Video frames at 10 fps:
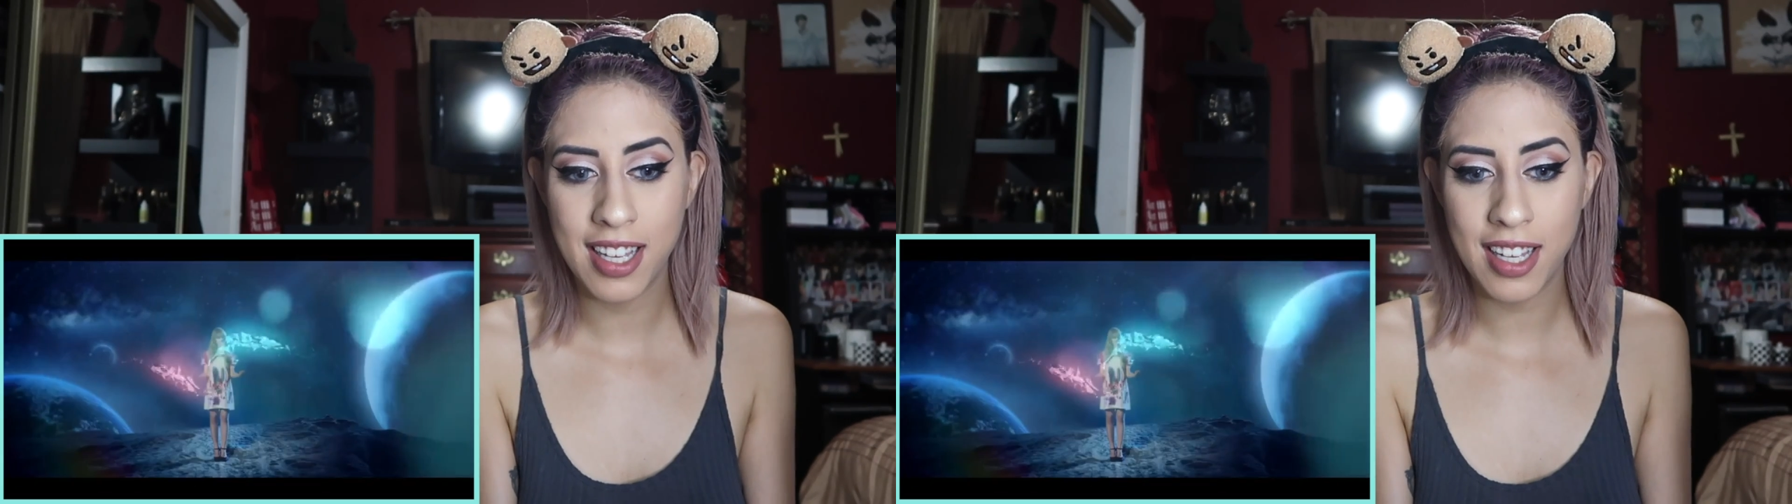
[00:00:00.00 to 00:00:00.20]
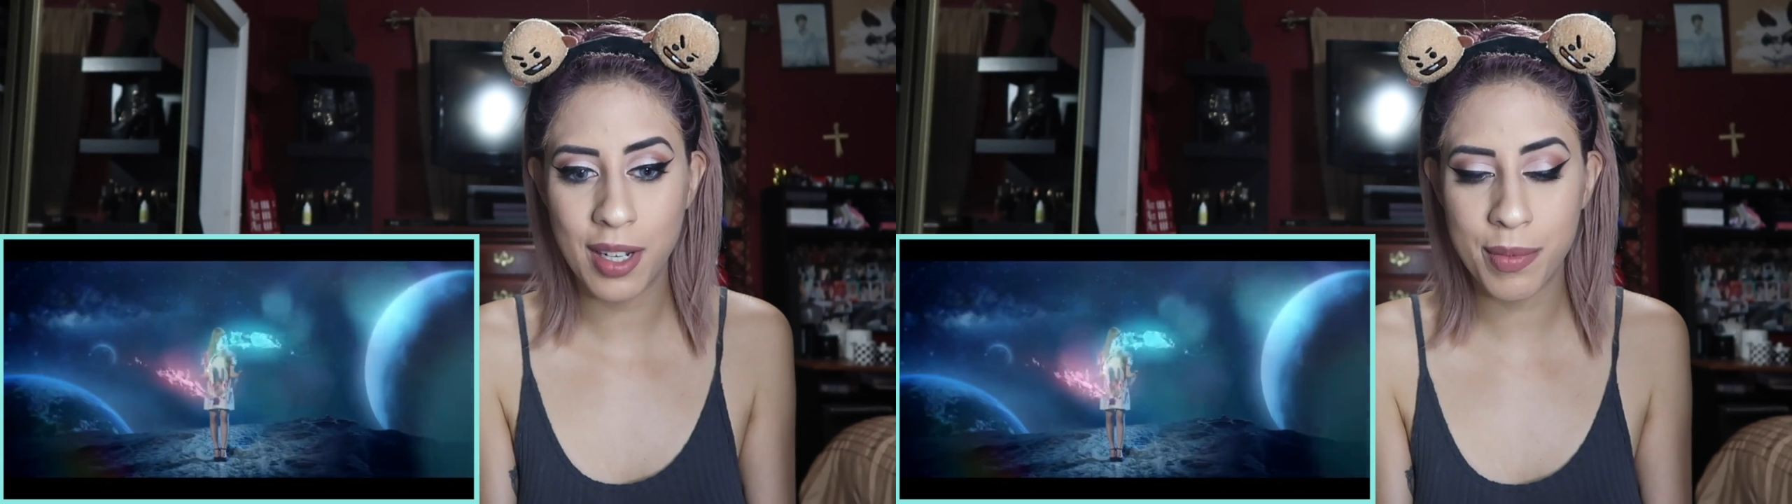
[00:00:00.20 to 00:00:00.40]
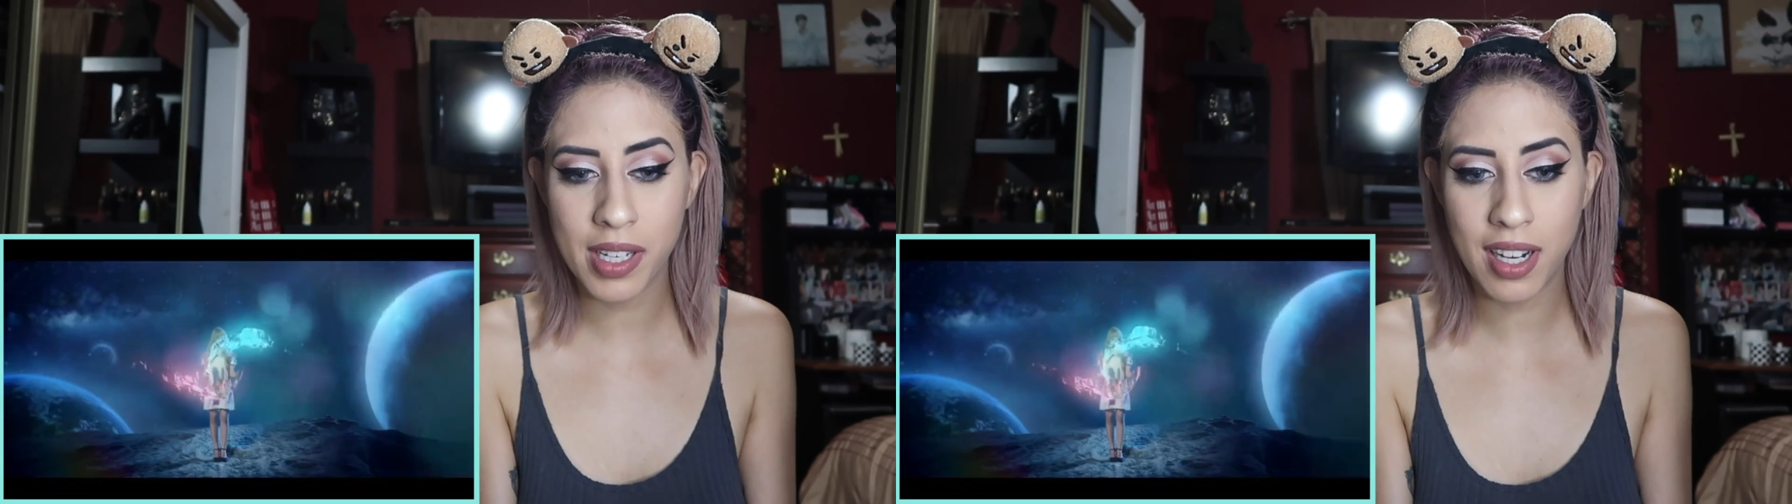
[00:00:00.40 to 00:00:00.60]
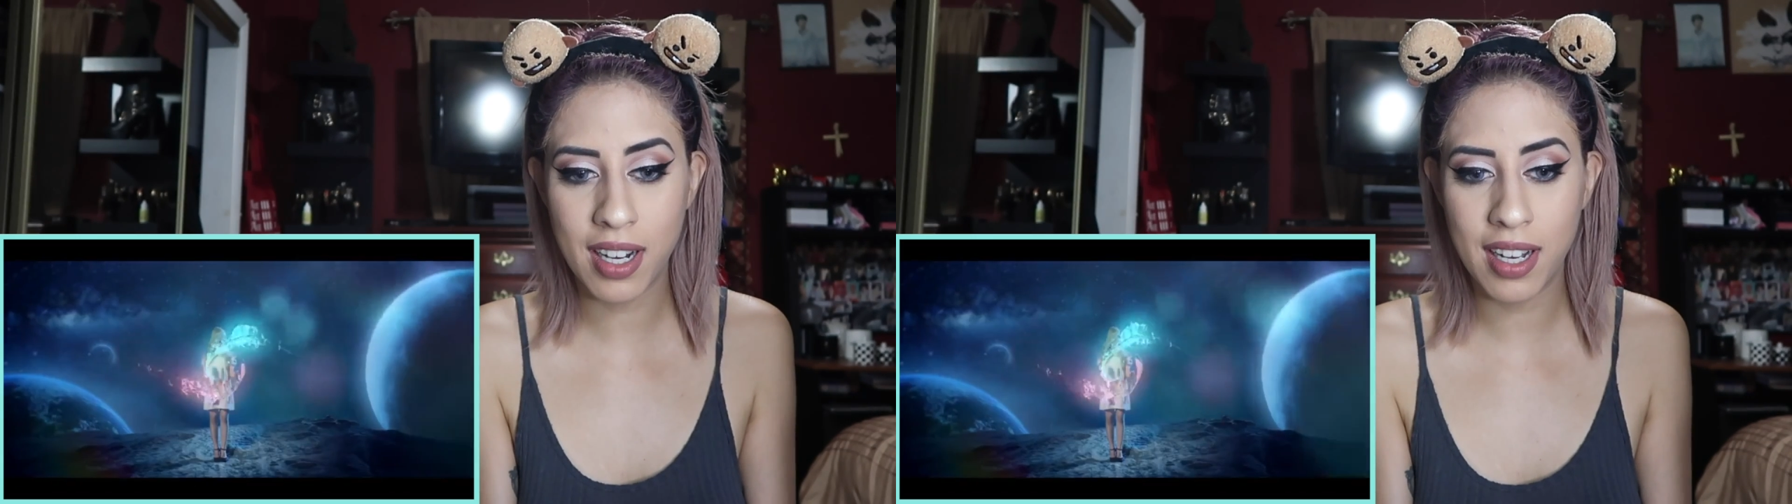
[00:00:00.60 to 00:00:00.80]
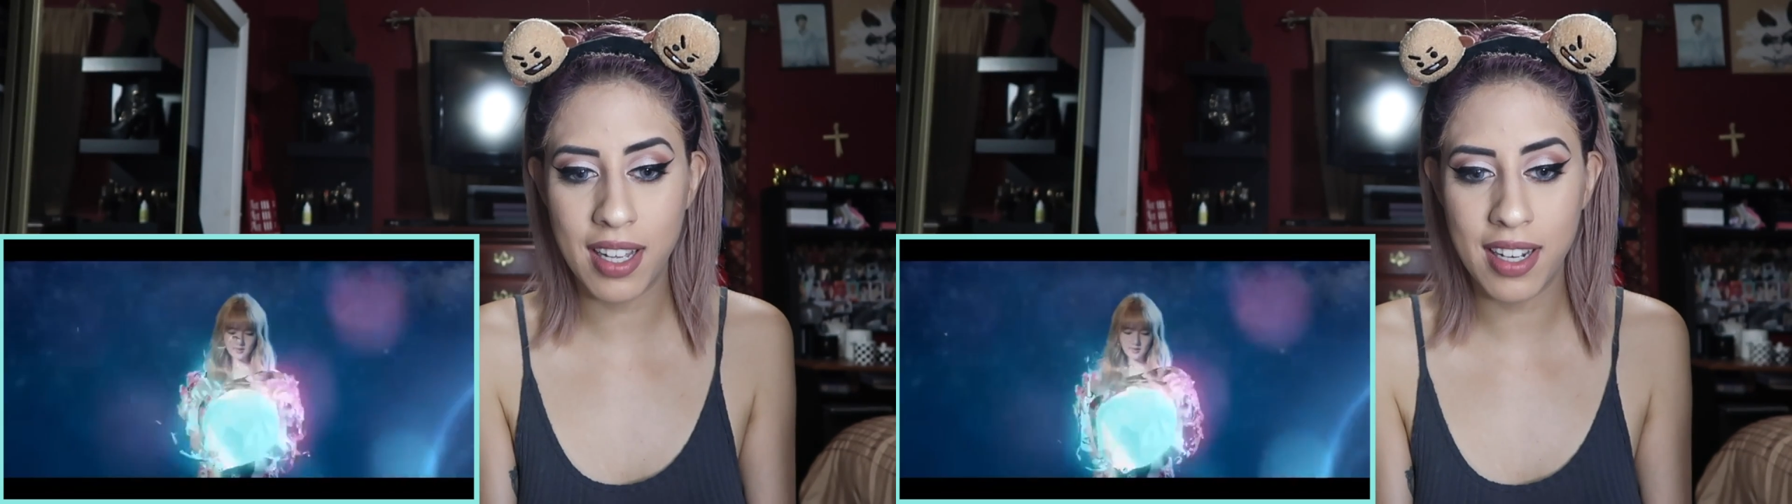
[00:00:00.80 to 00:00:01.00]
Oh my
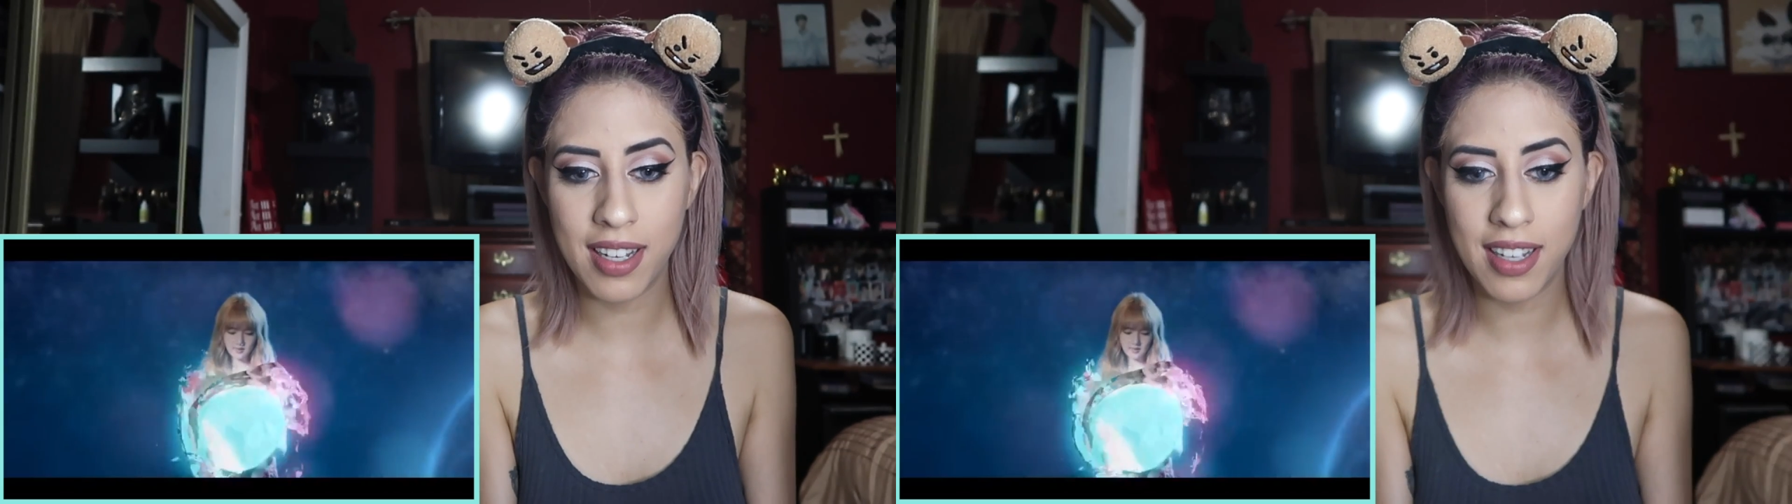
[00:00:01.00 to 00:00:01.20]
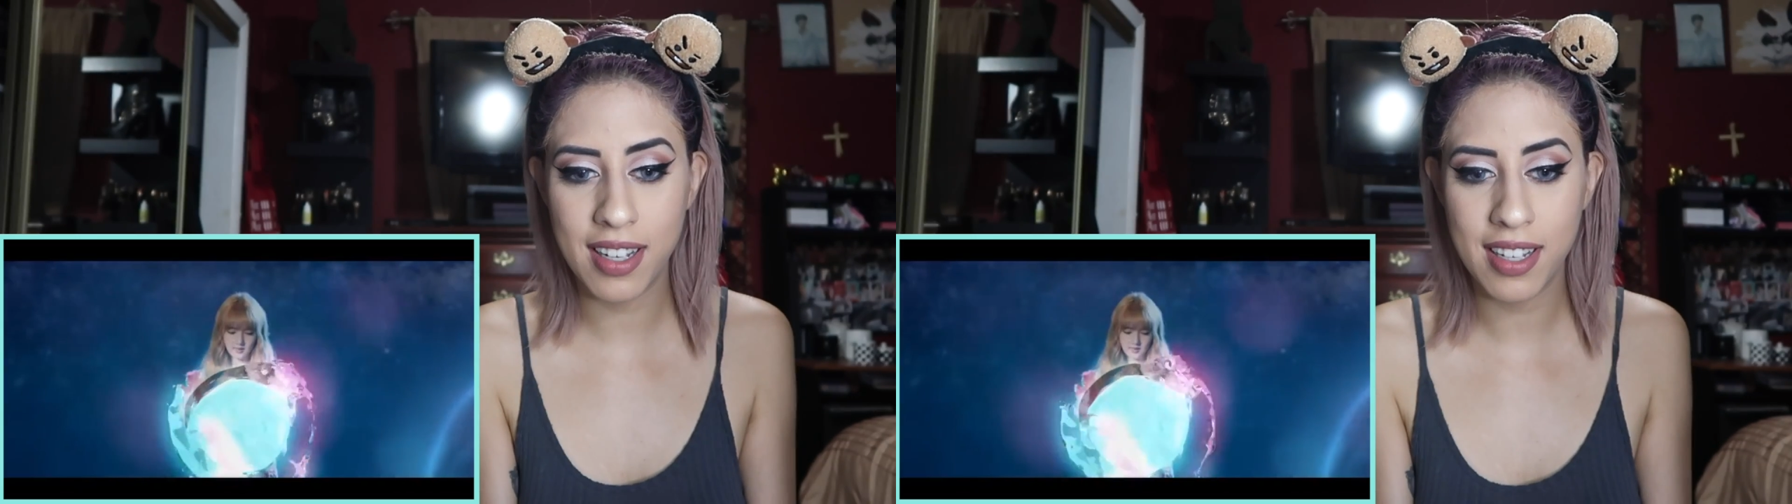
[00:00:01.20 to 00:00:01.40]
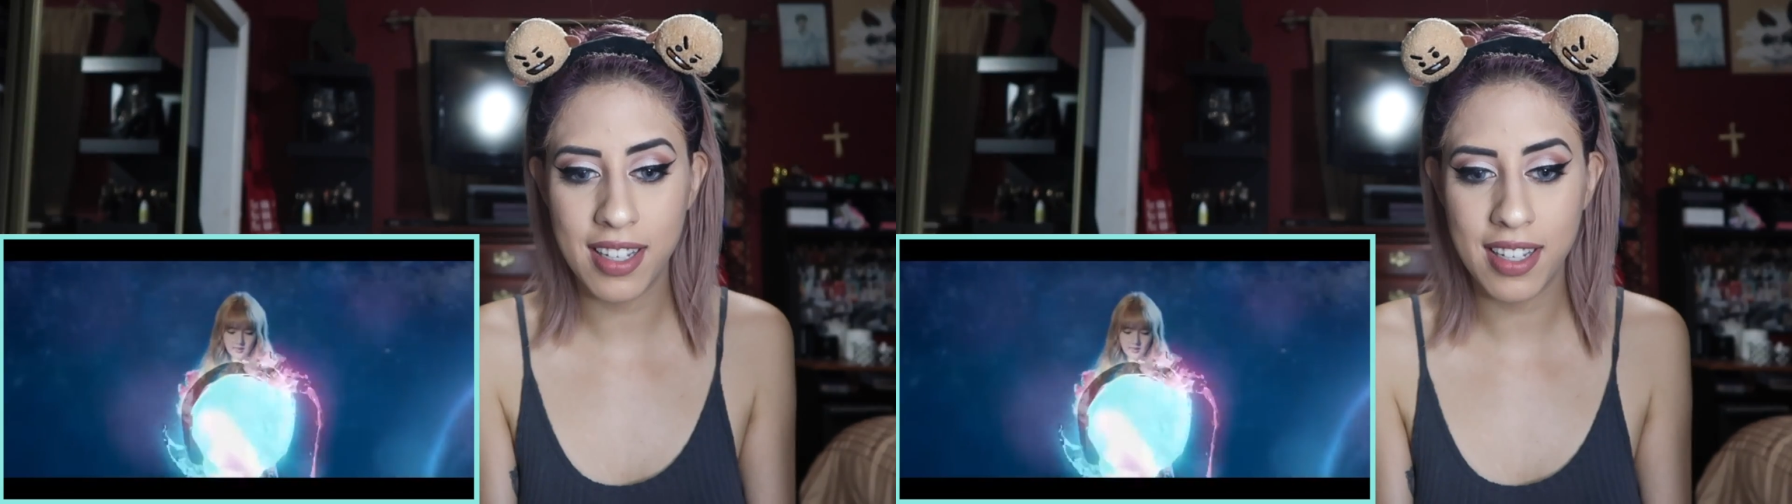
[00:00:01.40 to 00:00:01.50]
god,